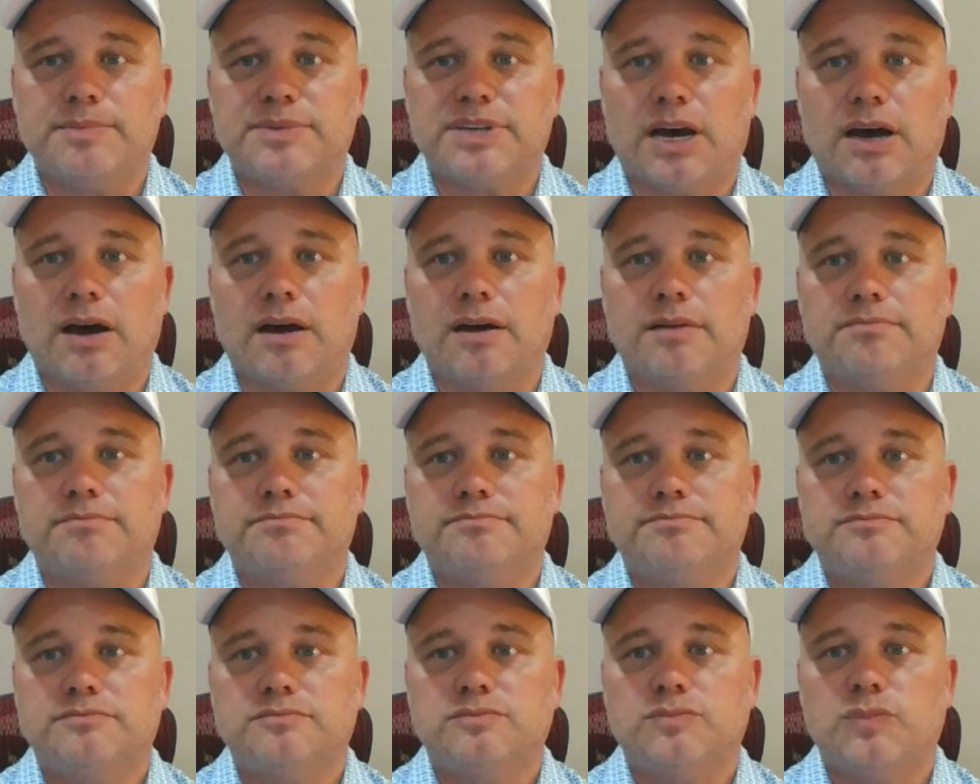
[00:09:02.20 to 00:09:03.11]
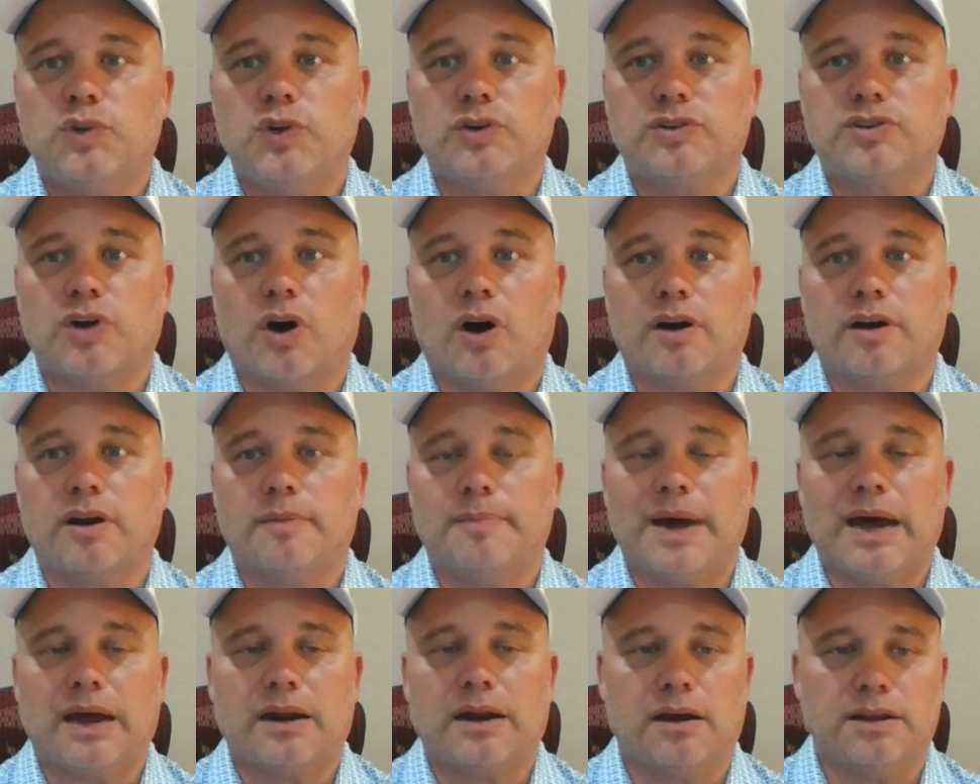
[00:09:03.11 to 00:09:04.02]
time, you're talking
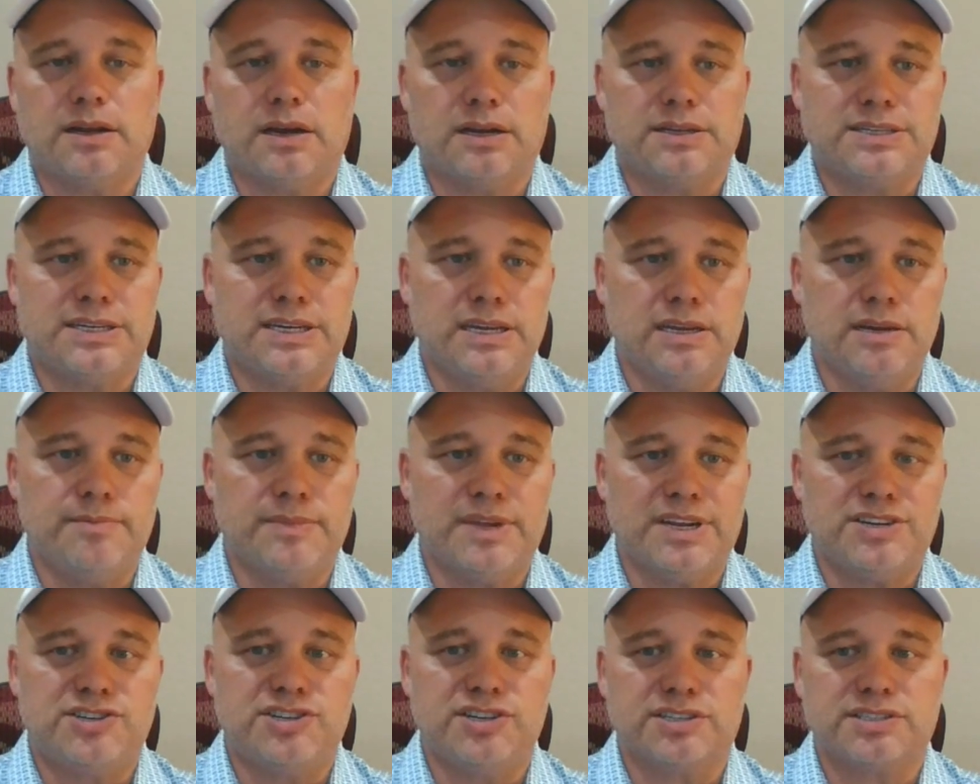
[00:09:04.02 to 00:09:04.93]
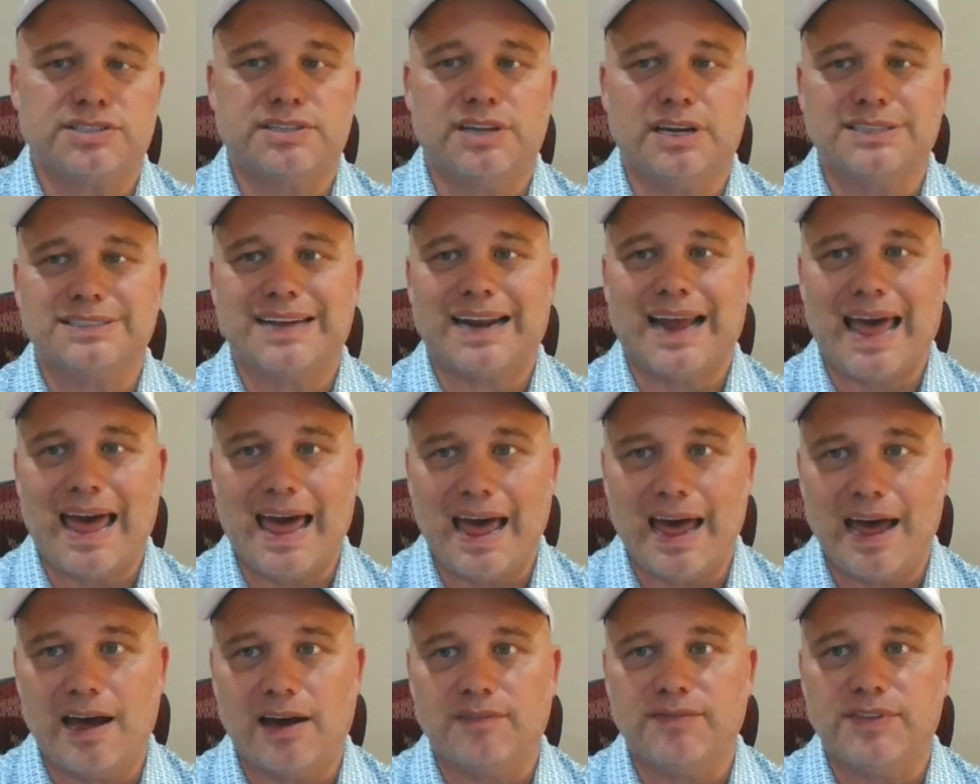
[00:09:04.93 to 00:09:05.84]
about a team that just doesn't
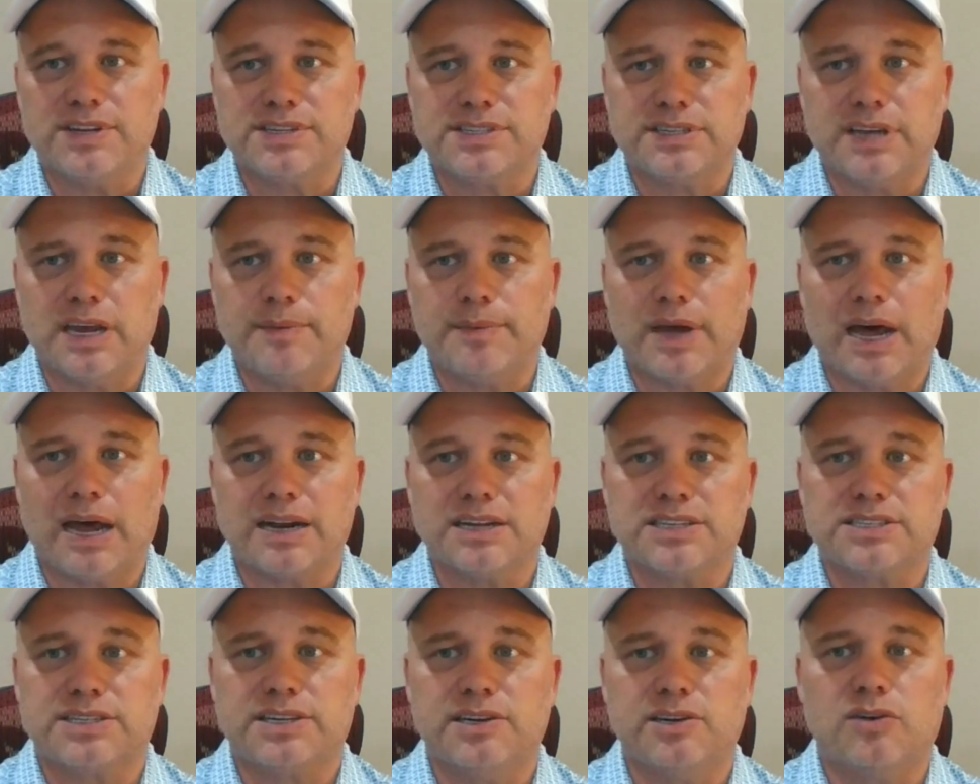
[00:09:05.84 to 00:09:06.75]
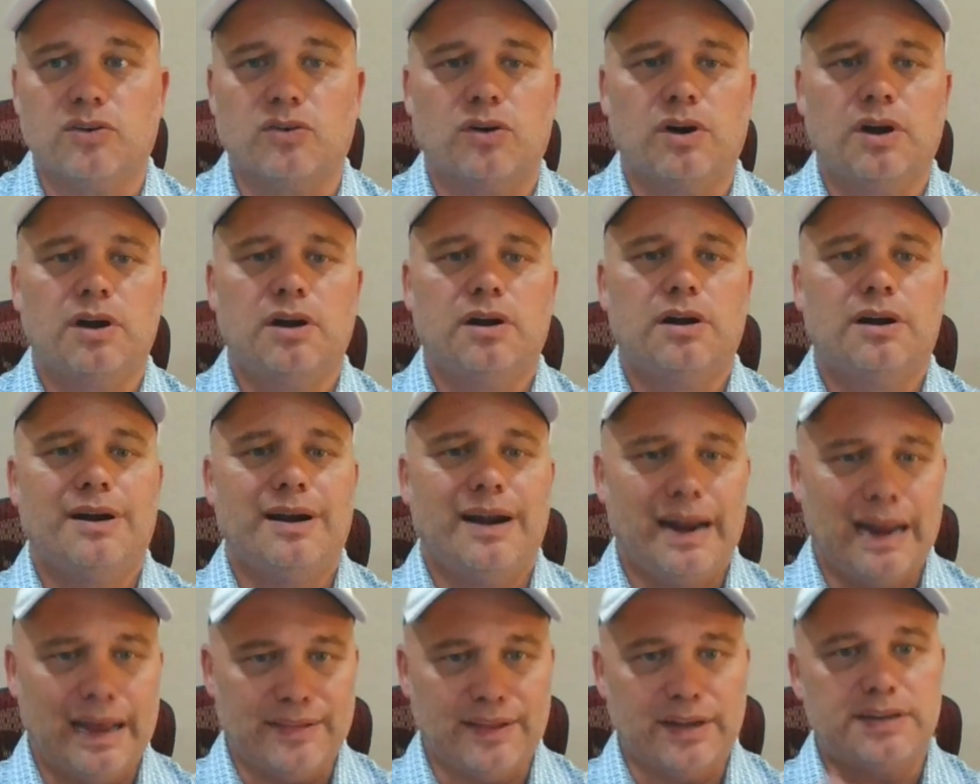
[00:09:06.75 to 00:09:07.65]
have the same kind of skill
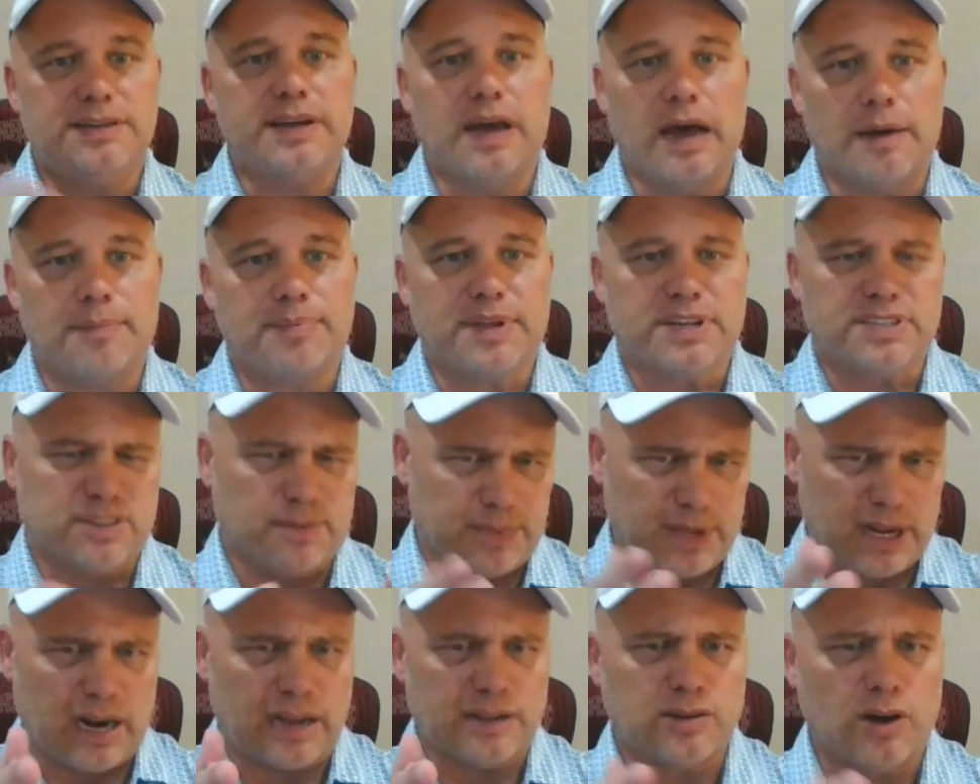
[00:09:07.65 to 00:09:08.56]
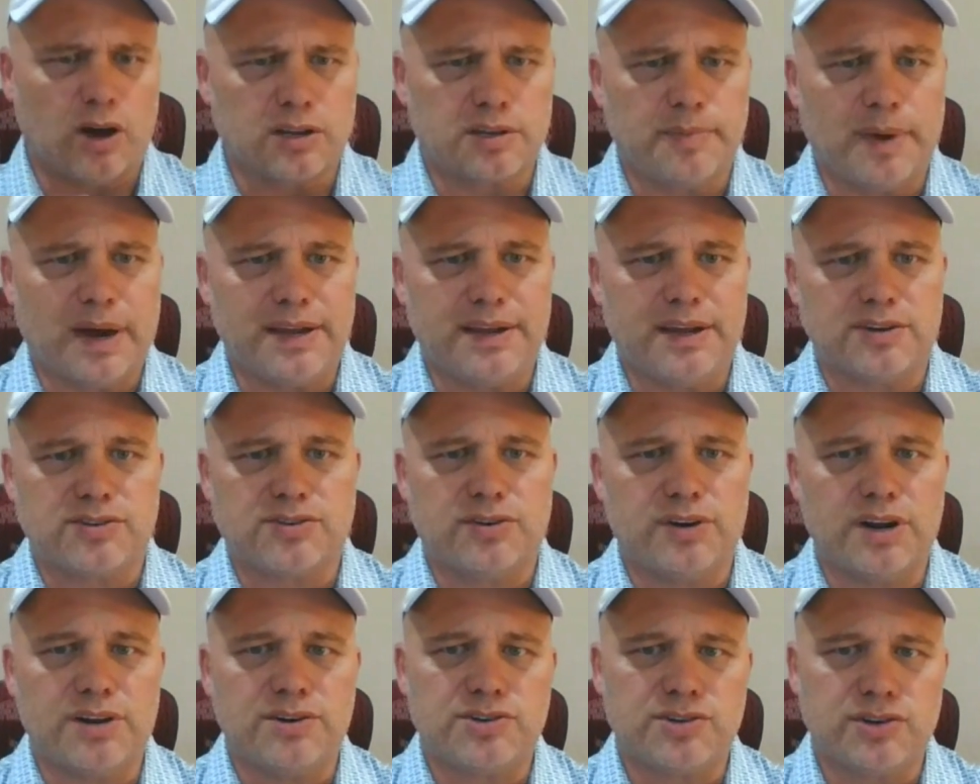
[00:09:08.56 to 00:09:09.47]
and the depth. It's something I talked about
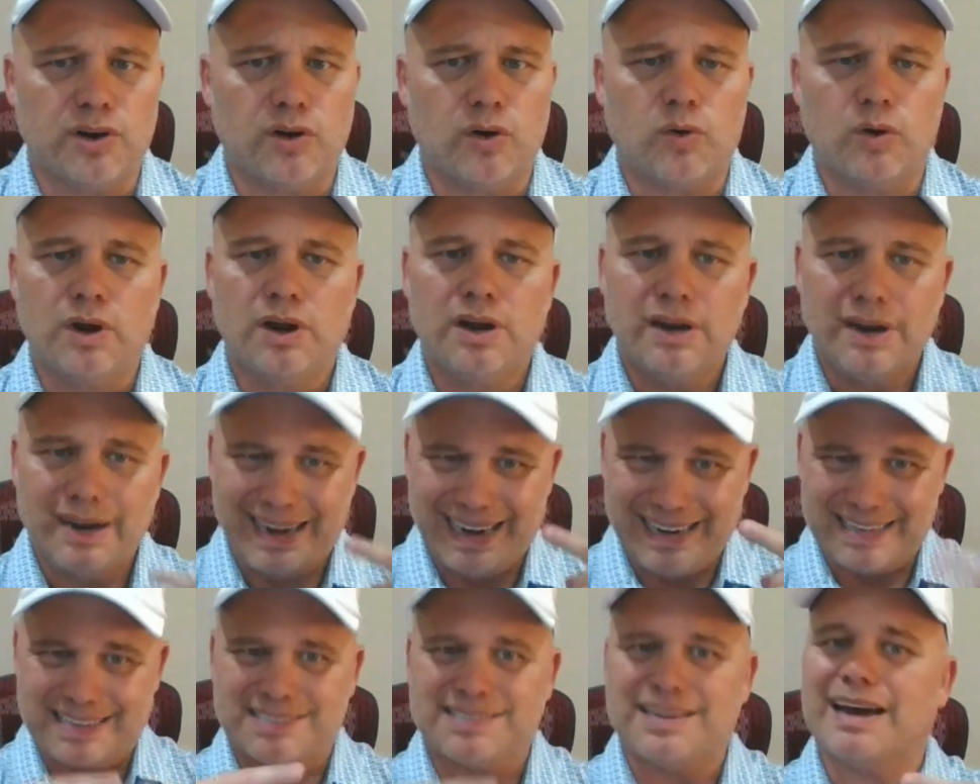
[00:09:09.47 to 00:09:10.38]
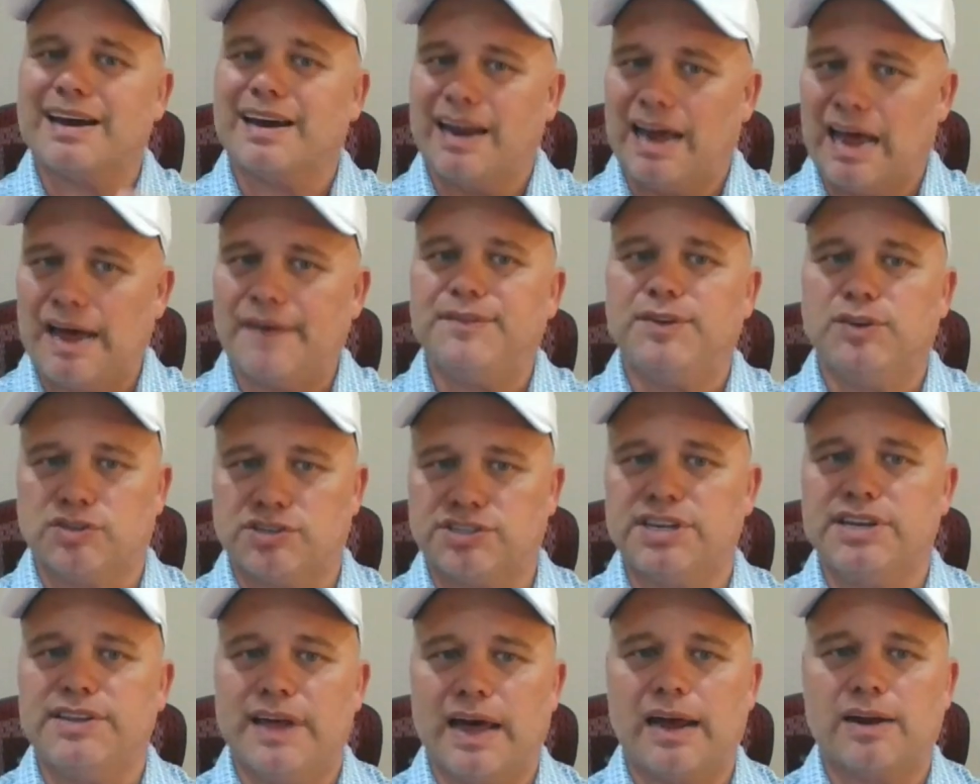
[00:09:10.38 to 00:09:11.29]
yesterday's show. In the second half, you'll
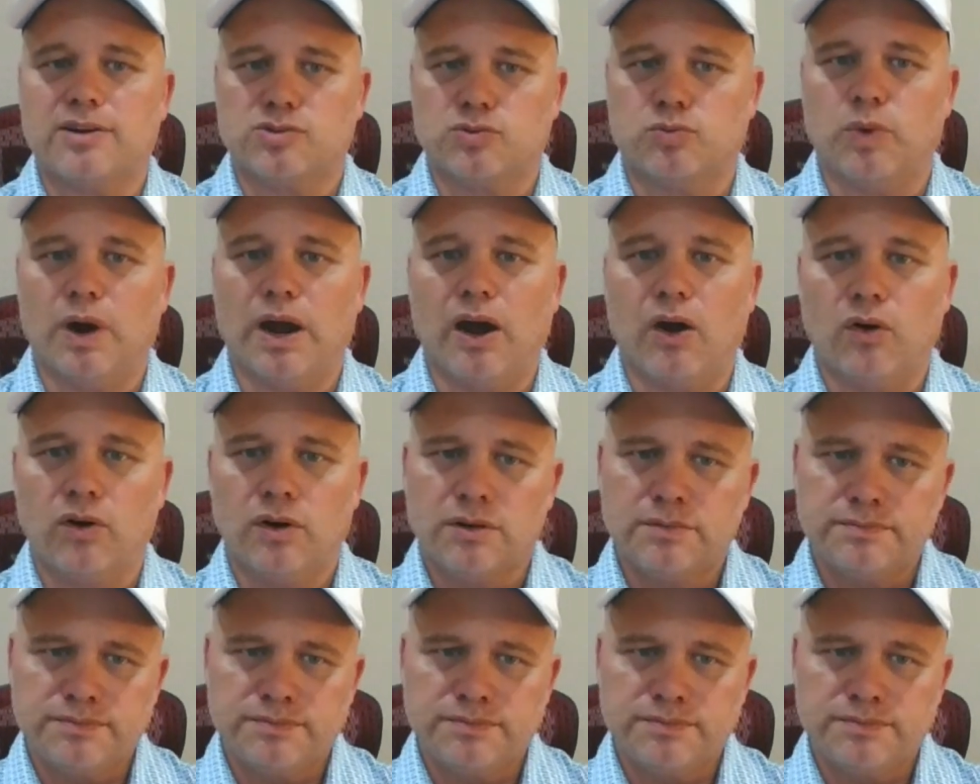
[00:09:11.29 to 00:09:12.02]
see that as well.